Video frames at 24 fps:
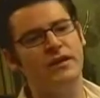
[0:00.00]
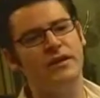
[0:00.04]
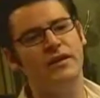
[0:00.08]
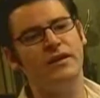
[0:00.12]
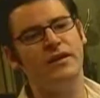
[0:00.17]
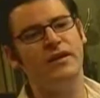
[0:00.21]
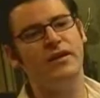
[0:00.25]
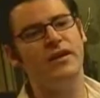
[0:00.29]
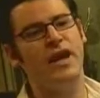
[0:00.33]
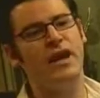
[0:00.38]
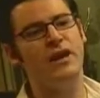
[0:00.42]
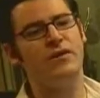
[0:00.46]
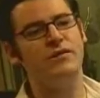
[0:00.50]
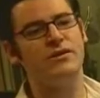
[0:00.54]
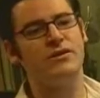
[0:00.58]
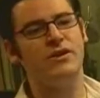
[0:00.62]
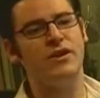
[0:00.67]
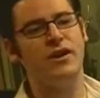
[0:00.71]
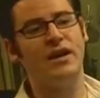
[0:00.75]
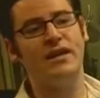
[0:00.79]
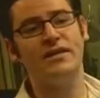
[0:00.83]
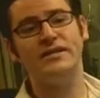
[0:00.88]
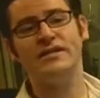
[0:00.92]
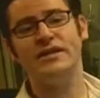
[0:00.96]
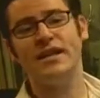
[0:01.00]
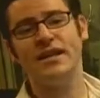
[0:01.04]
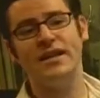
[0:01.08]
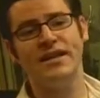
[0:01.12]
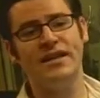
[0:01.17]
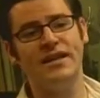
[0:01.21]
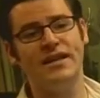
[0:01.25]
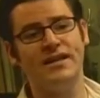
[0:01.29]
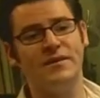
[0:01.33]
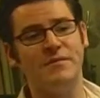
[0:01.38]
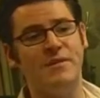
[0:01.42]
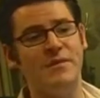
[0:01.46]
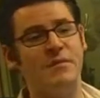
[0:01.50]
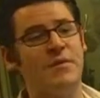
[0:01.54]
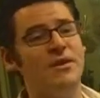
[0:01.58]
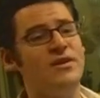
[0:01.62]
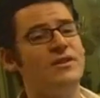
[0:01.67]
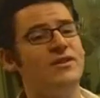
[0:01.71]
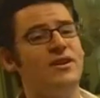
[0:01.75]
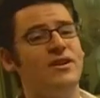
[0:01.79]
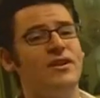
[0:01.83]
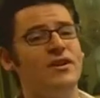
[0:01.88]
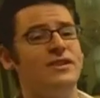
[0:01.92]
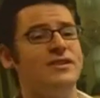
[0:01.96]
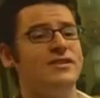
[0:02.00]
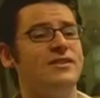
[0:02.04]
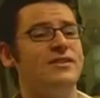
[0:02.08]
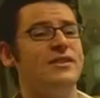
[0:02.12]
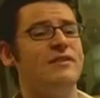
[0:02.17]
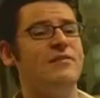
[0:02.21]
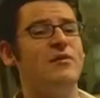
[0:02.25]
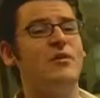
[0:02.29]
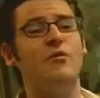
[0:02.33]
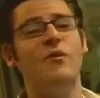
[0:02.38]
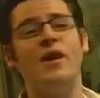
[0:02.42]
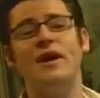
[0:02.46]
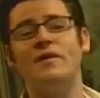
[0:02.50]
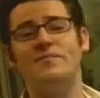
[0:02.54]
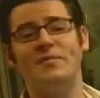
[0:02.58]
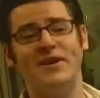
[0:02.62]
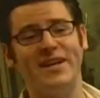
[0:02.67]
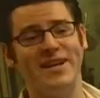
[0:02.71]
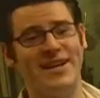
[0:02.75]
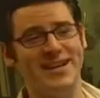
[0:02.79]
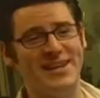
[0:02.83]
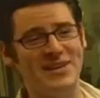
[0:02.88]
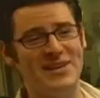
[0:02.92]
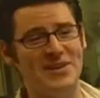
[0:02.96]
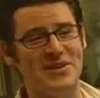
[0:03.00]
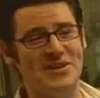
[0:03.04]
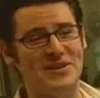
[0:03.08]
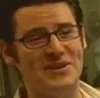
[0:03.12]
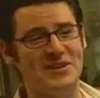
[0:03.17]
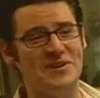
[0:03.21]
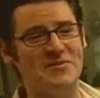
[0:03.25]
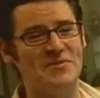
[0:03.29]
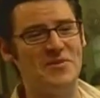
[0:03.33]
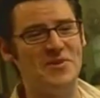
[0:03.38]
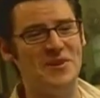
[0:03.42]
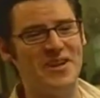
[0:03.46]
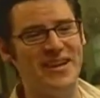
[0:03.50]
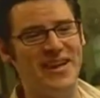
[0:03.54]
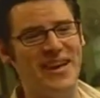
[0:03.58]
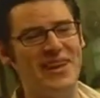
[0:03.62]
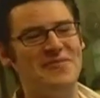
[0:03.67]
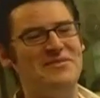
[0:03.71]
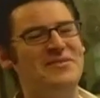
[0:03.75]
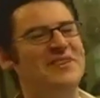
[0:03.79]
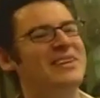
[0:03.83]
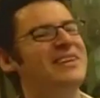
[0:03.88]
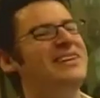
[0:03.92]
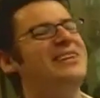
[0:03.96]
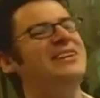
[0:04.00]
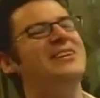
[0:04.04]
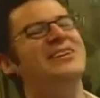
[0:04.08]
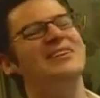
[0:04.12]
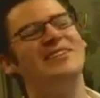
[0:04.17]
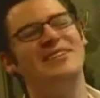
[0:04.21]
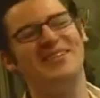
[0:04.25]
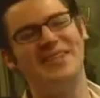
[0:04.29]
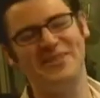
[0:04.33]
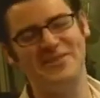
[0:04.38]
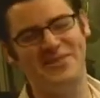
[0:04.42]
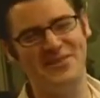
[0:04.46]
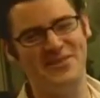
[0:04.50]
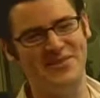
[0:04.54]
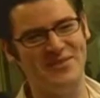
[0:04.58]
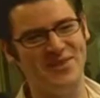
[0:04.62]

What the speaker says: The hours go outside of that. I mean, most artists aren't even awake by 9 o'clock in the morning, having done a